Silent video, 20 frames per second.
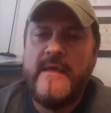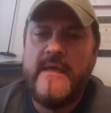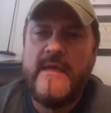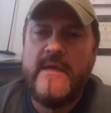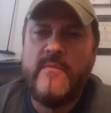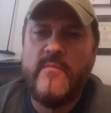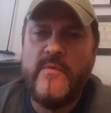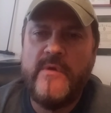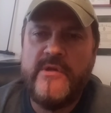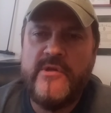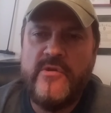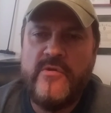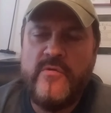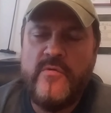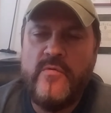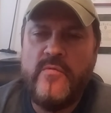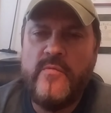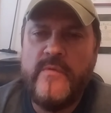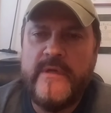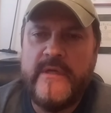and when
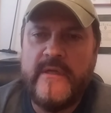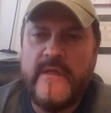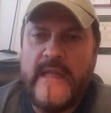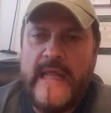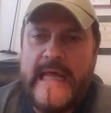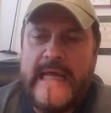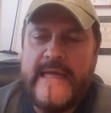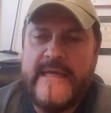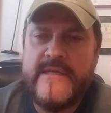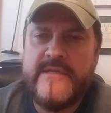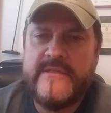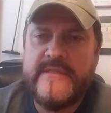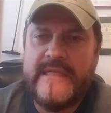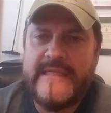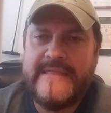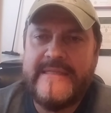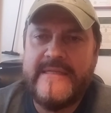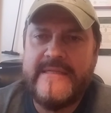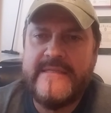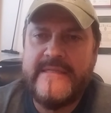you realize
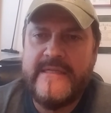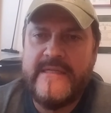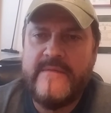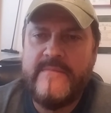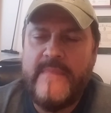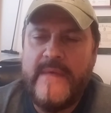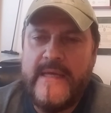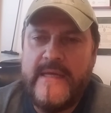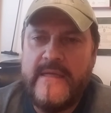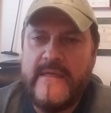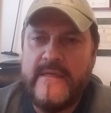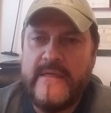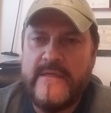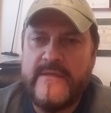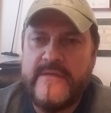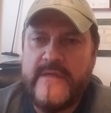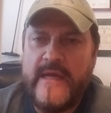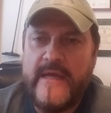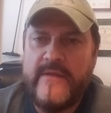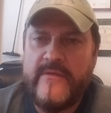that this inmate
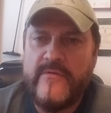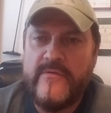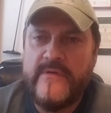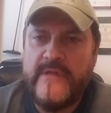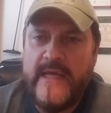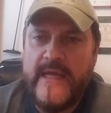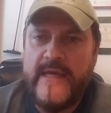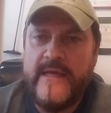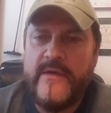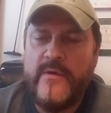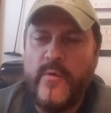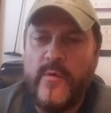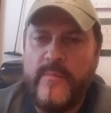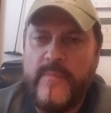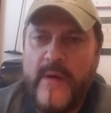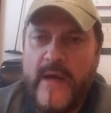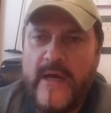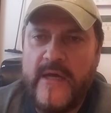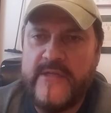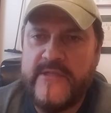is either dead or
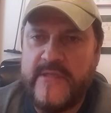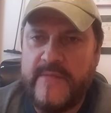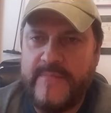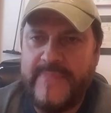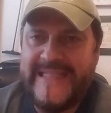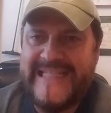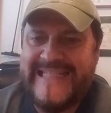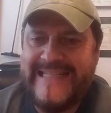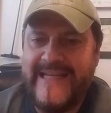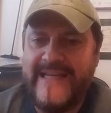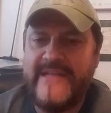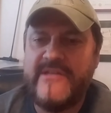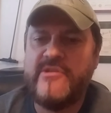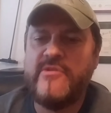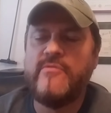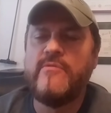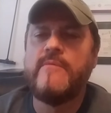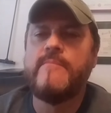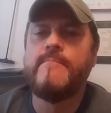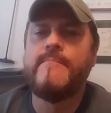possibly dead,
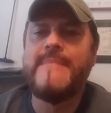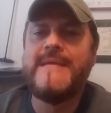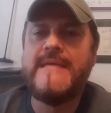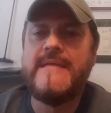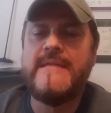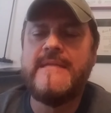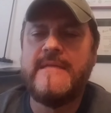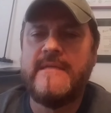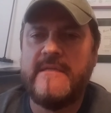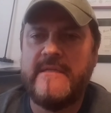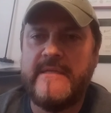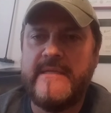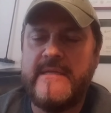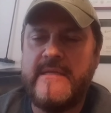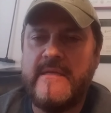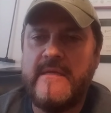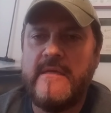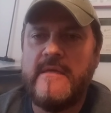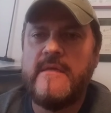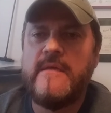you
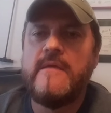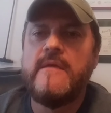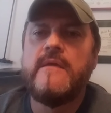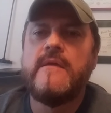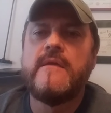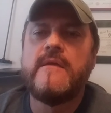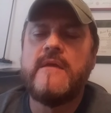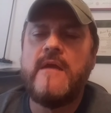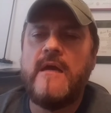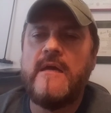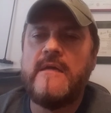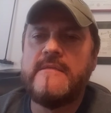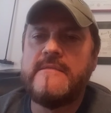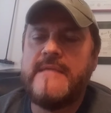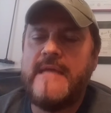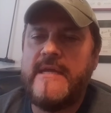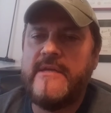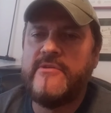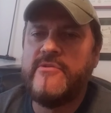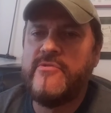immediately
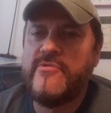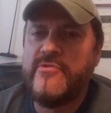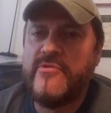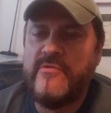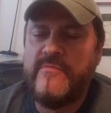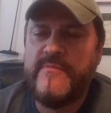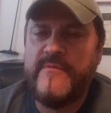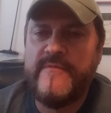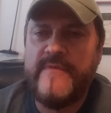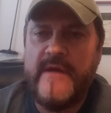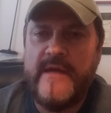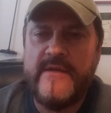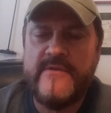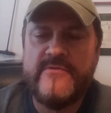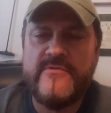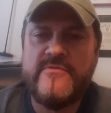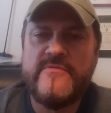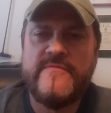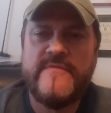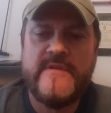contact your
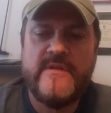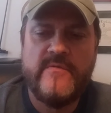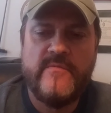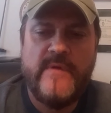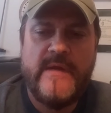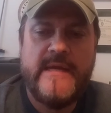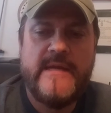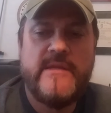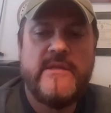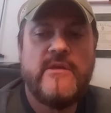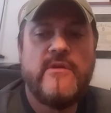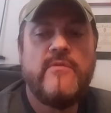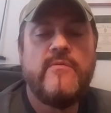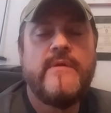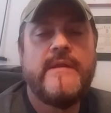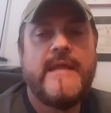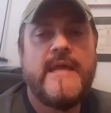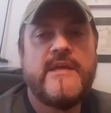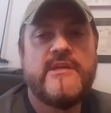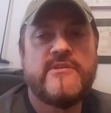supervisors via radio
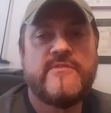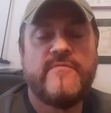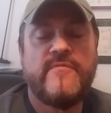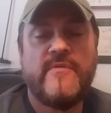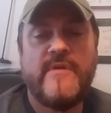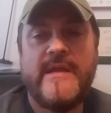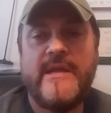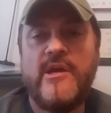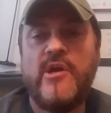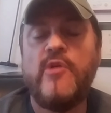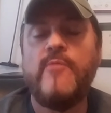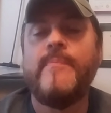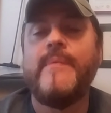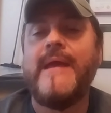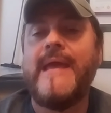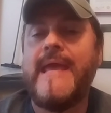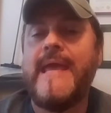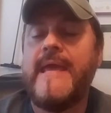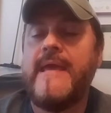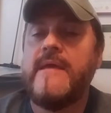and ask for help
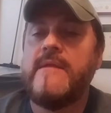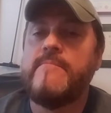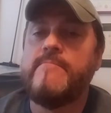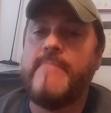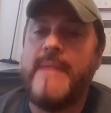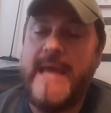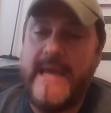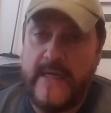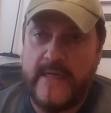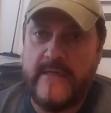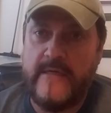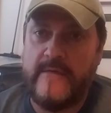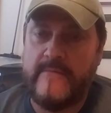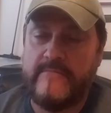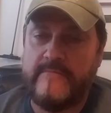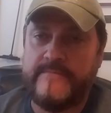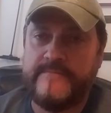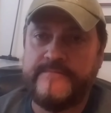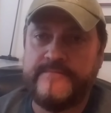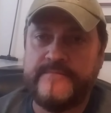and backup
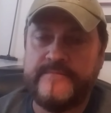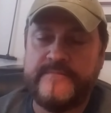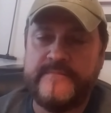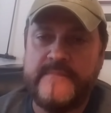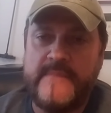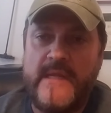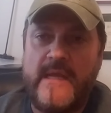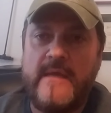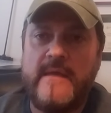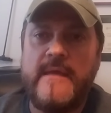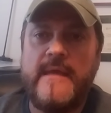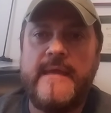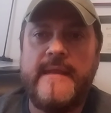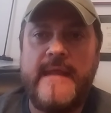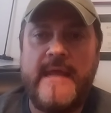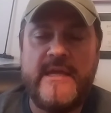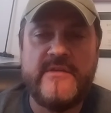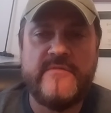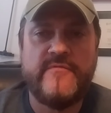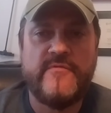and
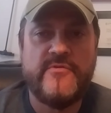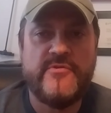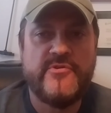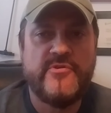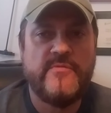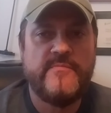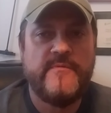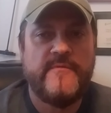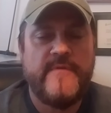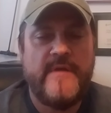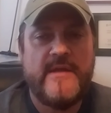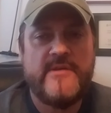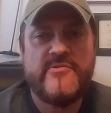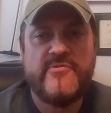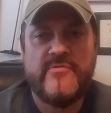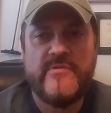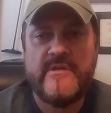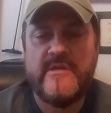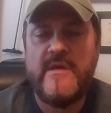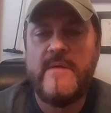ask for a
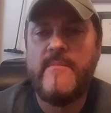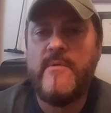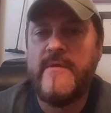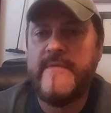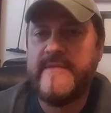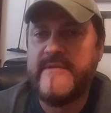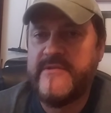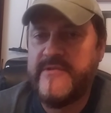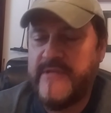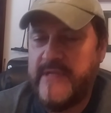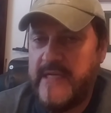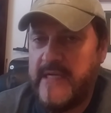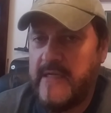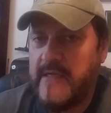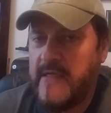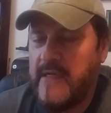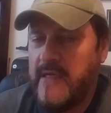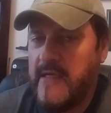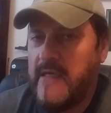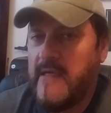supervisor to come on the scene.